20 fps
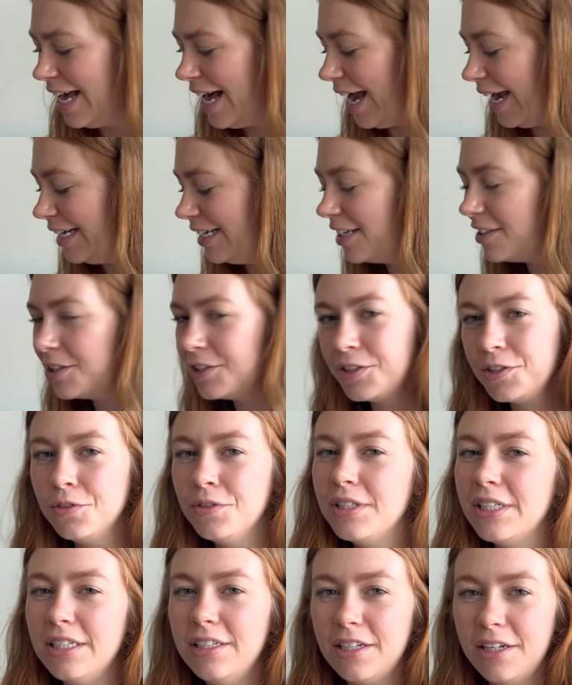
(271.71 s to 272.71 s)
I knit this
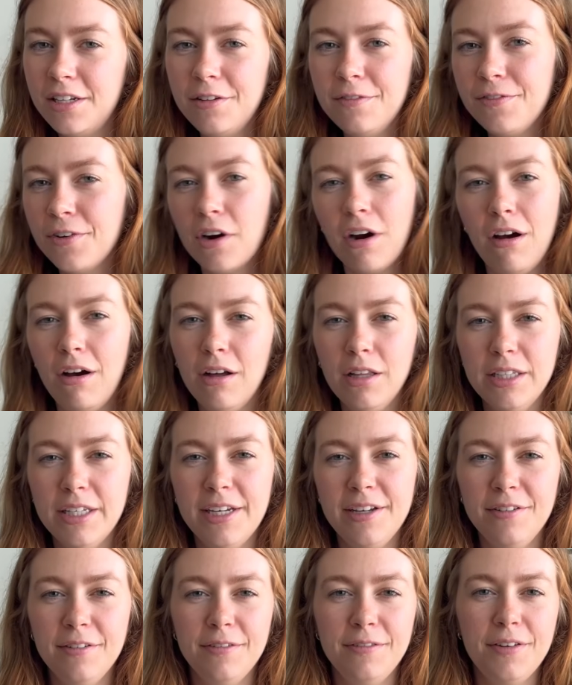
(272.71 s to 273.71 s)
using Knitting for
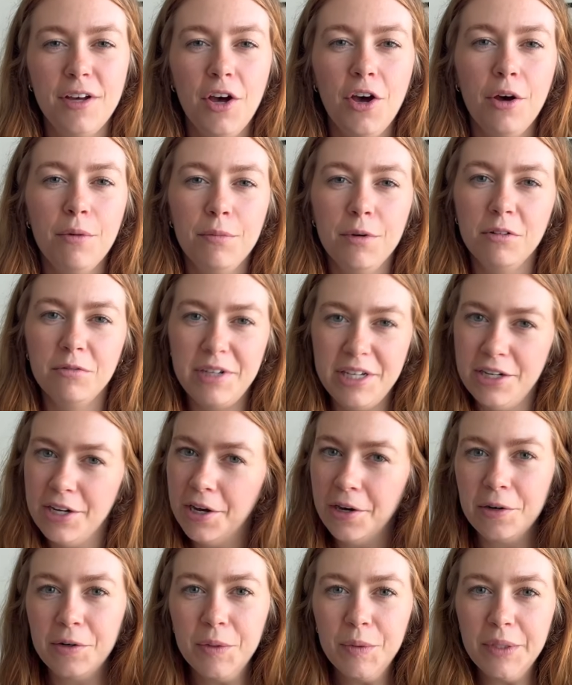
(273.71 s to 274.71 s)
Olive
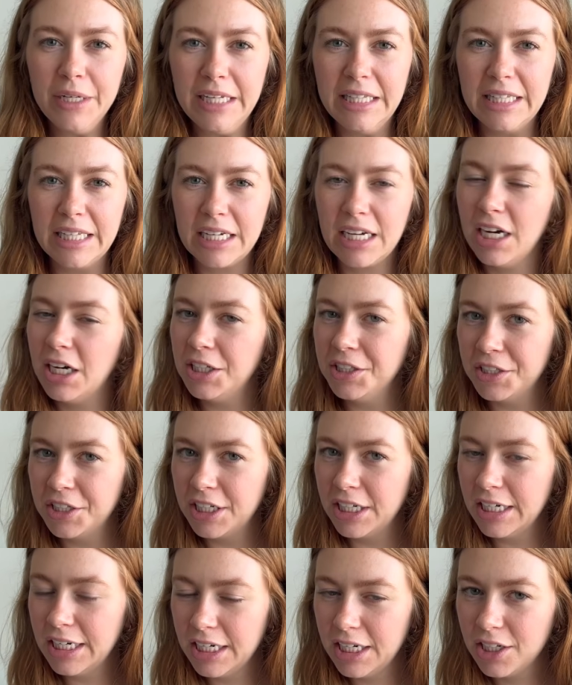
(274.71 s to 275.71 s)
Merino in the
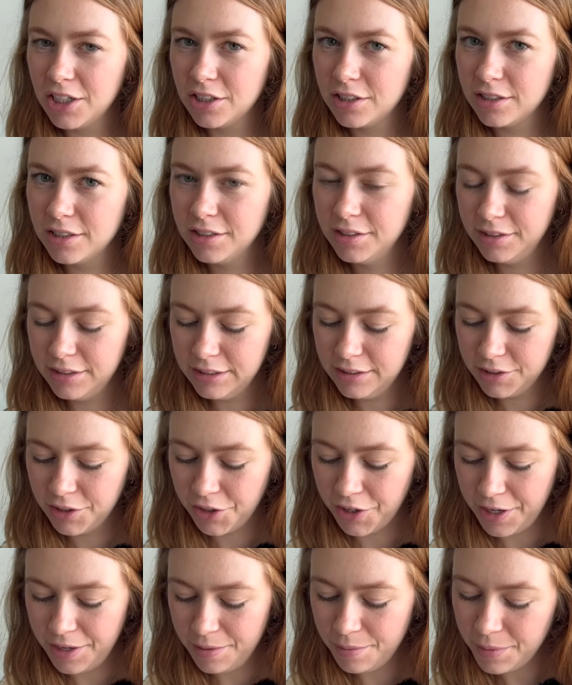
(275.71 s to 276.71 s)
color
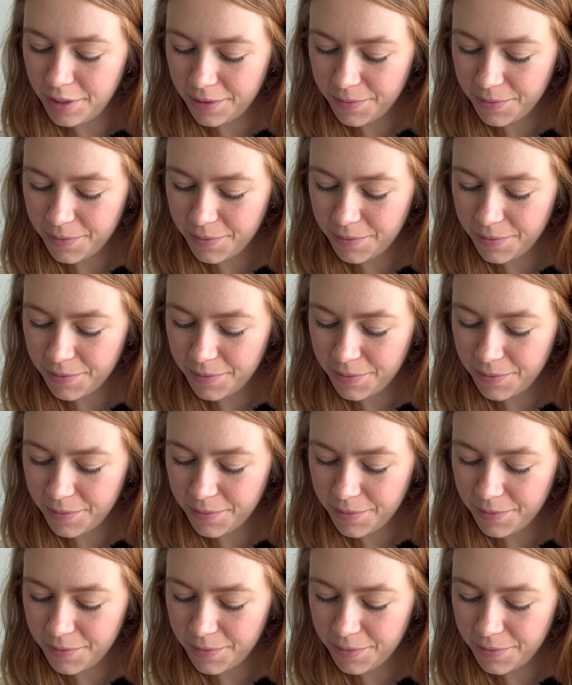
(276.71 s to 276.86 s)
cream.